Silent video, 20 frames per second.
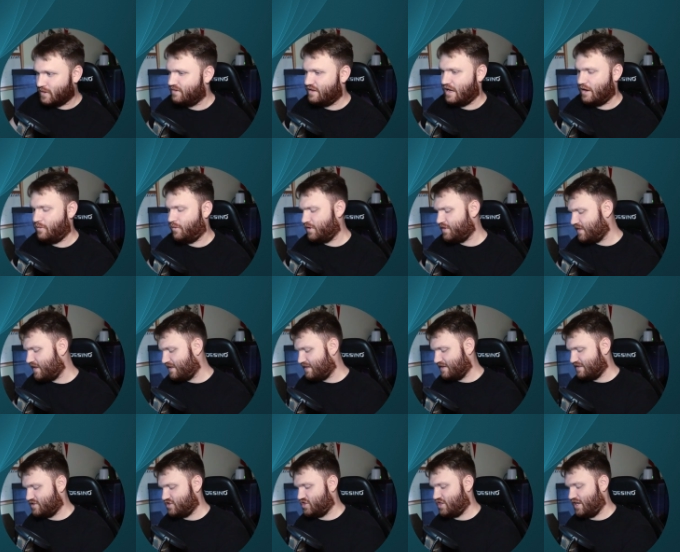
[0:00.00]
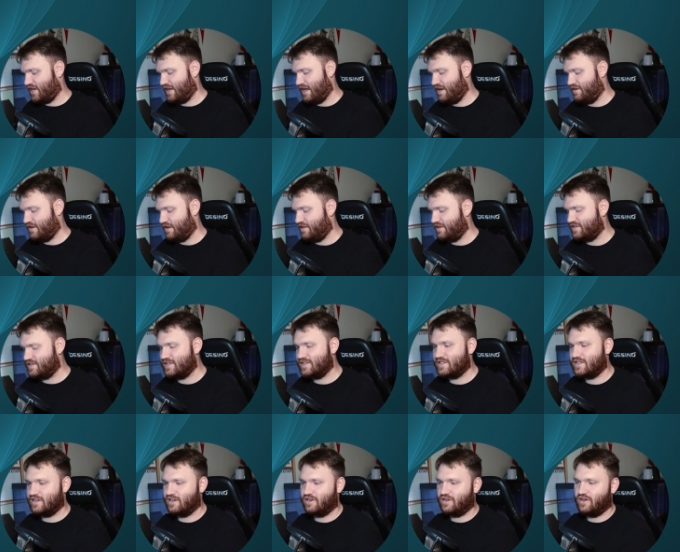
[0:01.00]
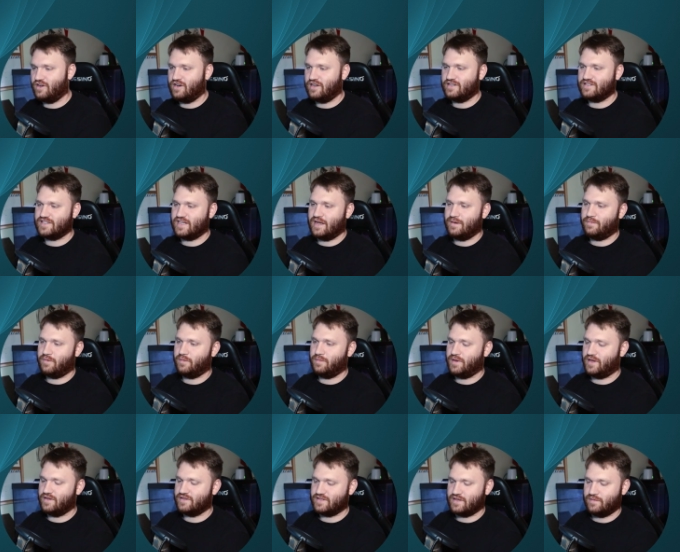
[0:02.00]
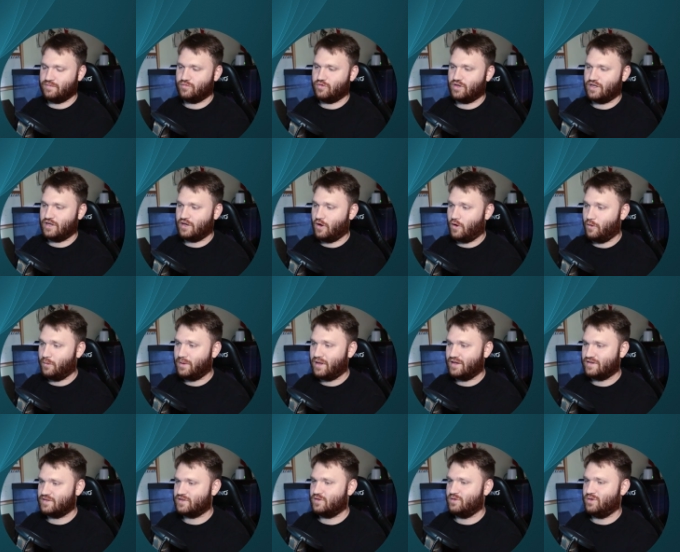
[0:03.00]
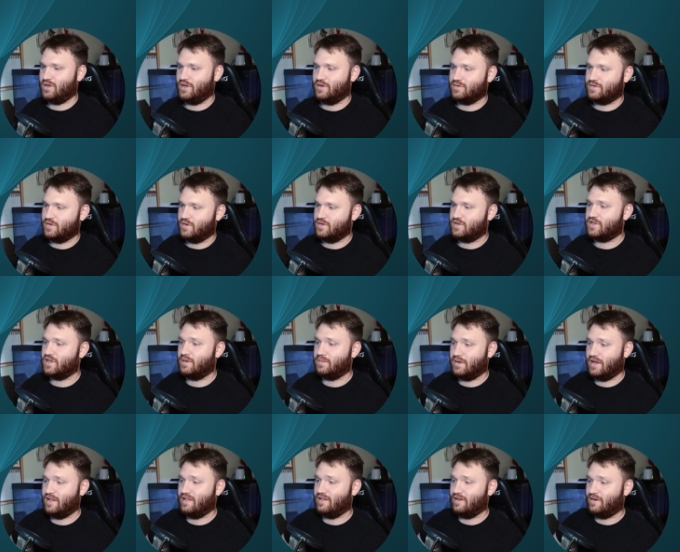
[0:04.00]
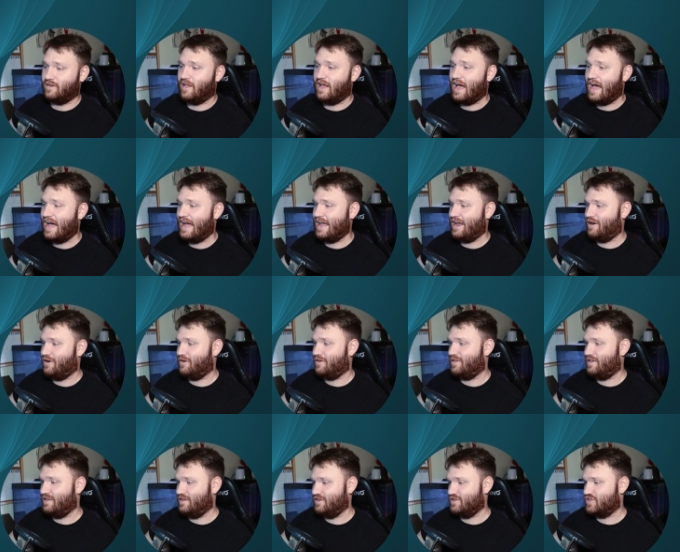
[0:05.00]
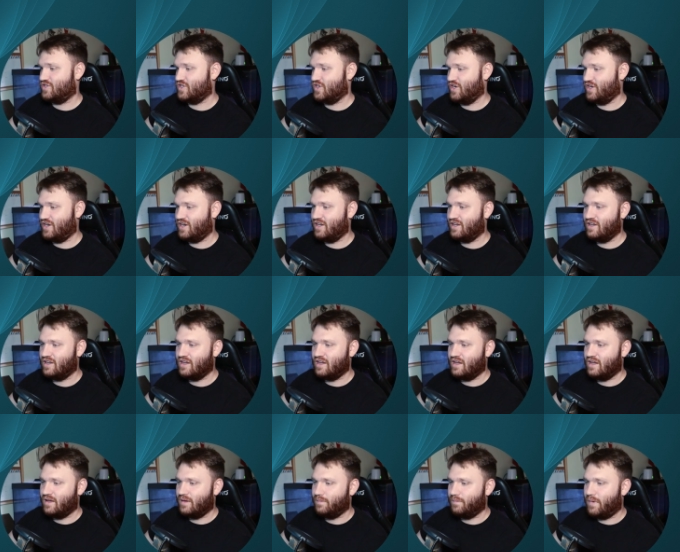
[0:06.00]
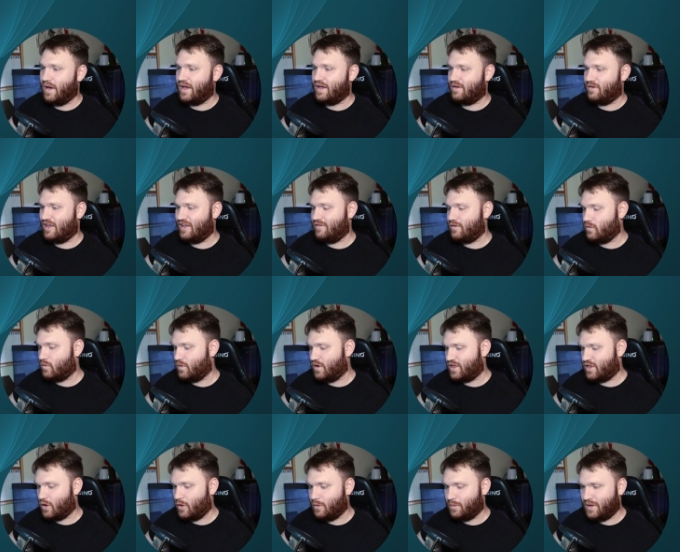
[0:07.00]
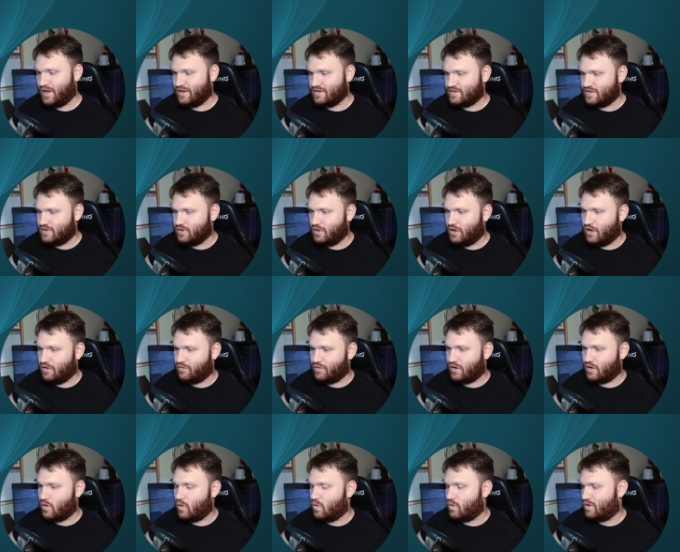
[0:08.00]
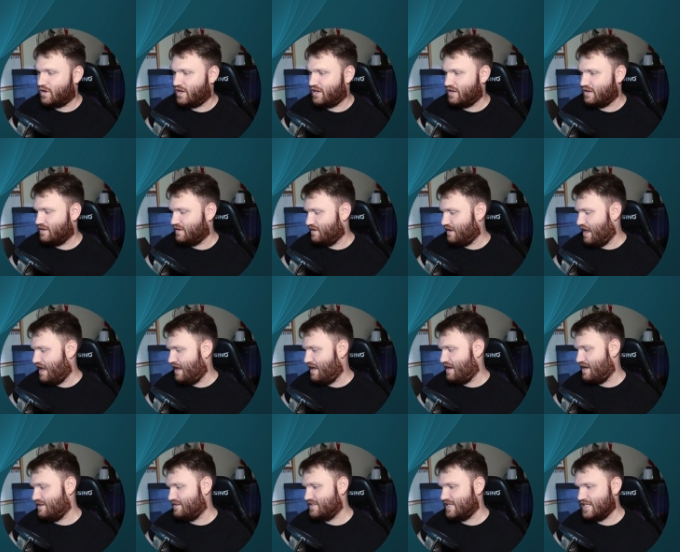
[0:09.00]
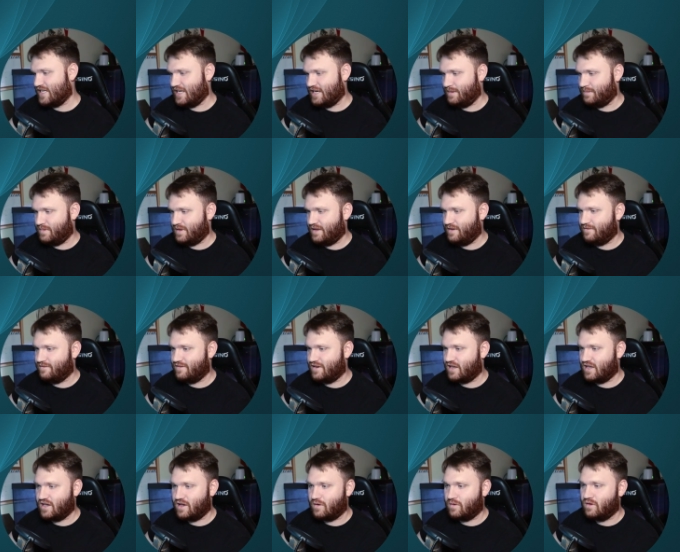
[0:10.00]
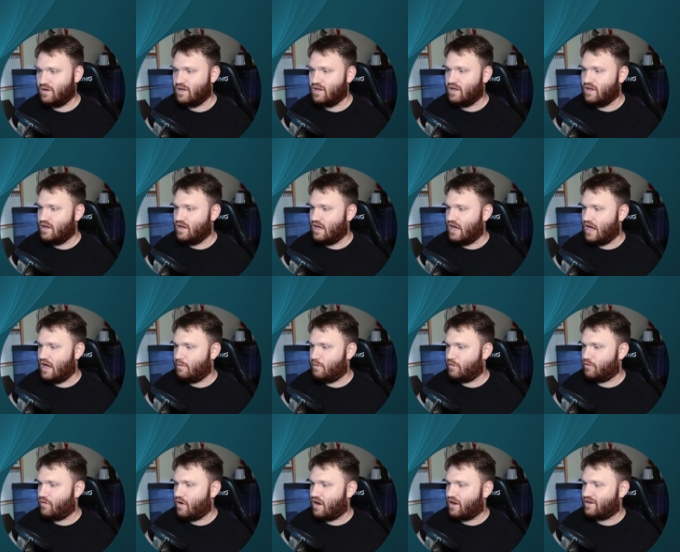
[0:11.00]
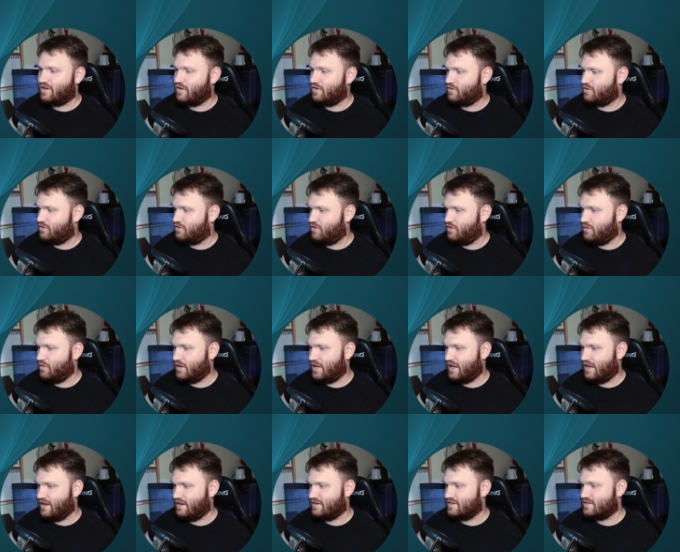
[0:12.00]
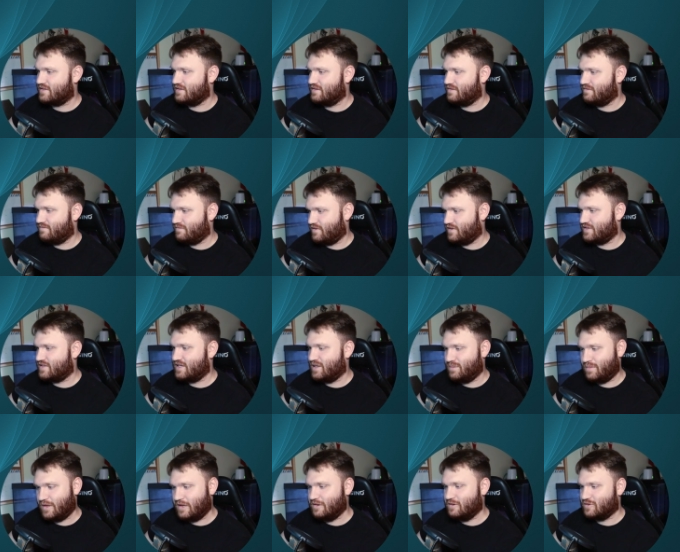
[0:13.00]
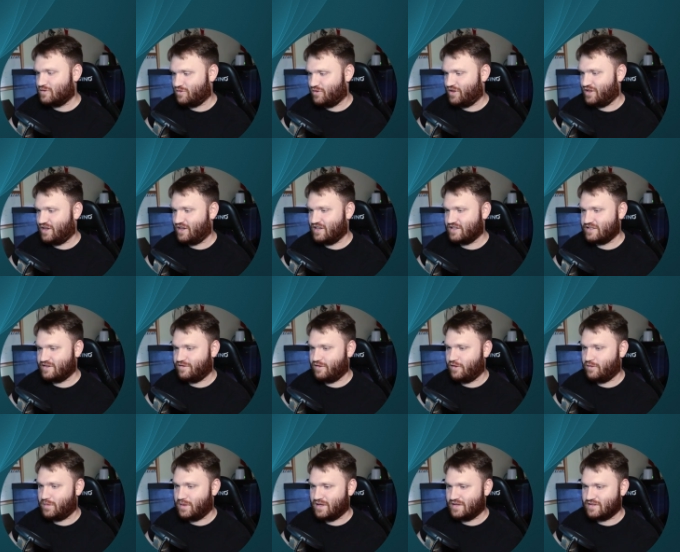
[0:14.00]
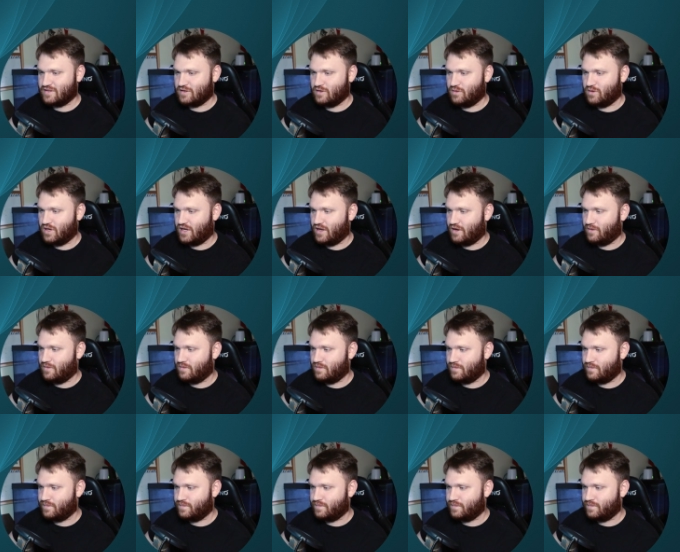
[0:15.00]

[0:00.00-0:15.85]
Now, one thing let's check out. Now, this isn't a good example because I'm running O B S Studio, so it's going to be a little higher than it should. But even with O B S Studio recording a uh, ten eighty p video, uh, we're rocking under two gigs. The C P U's running because of O B S Studio.